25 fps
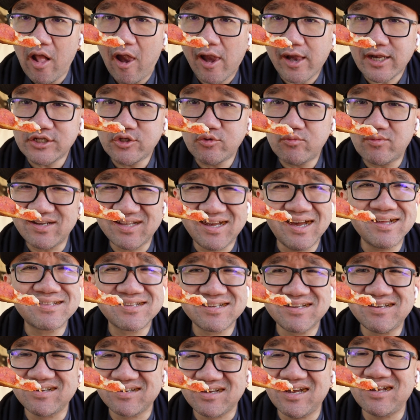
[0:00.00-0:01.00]
And you know what? I,
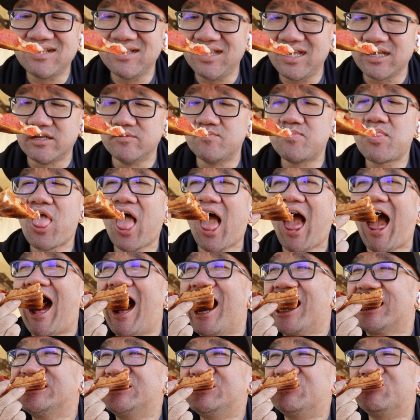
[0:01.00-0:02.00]
I kind of like it.
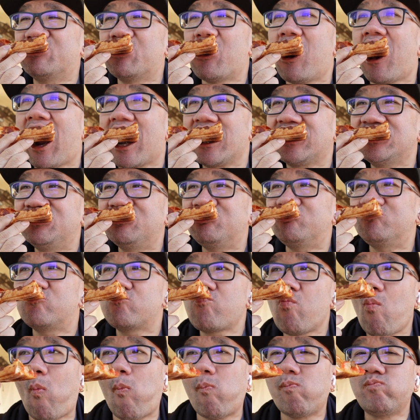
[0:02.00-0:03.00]

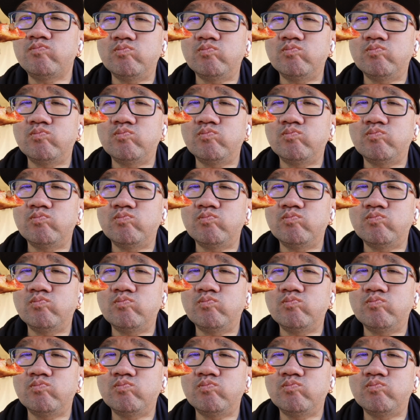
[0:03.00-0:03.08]
Hmm.